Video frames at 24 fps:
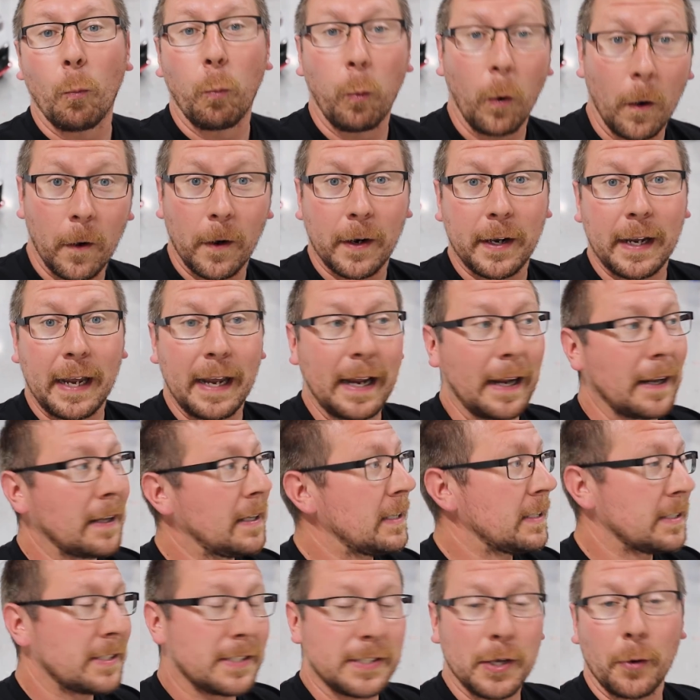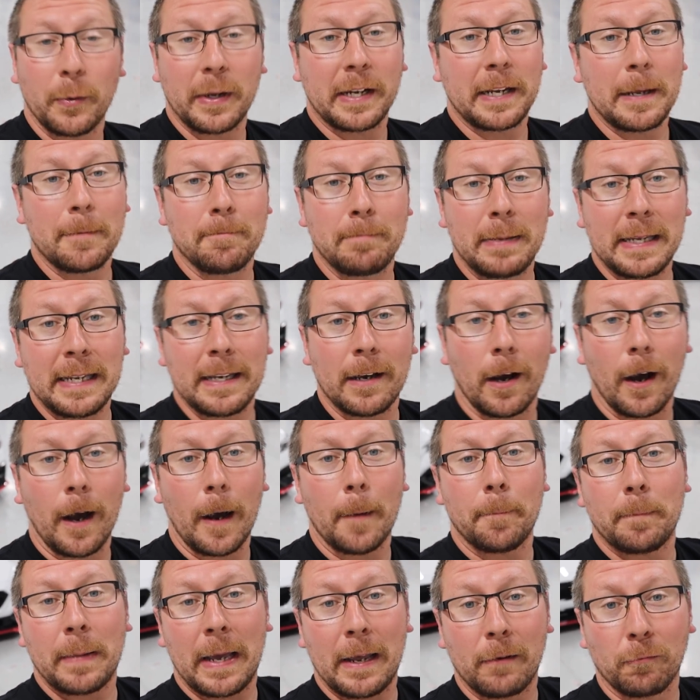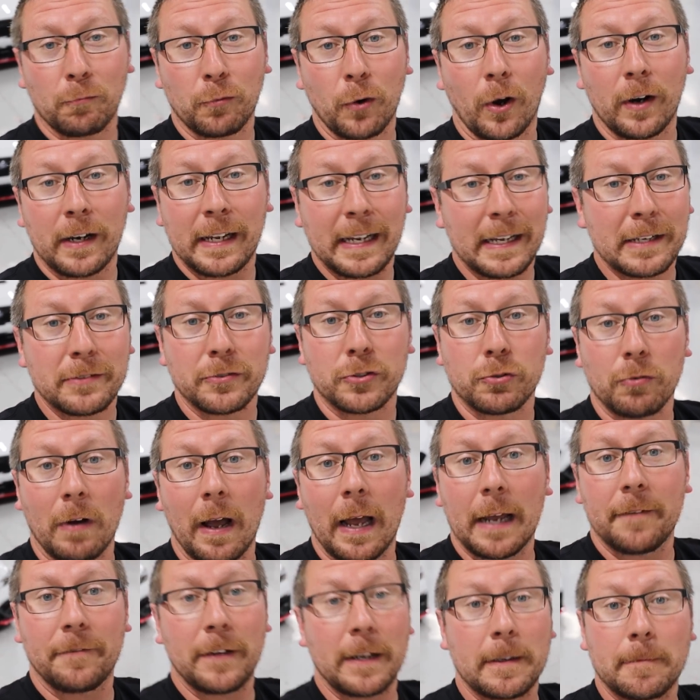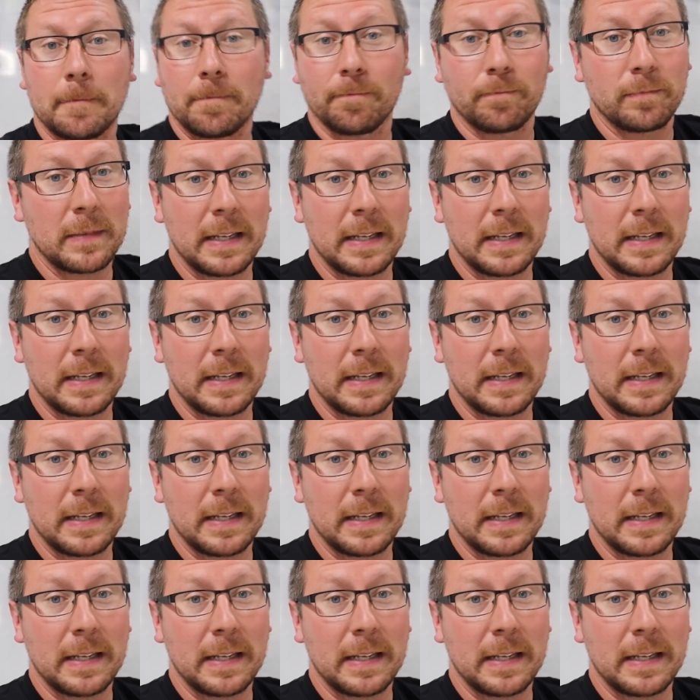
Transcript: working so it can be up and running and driving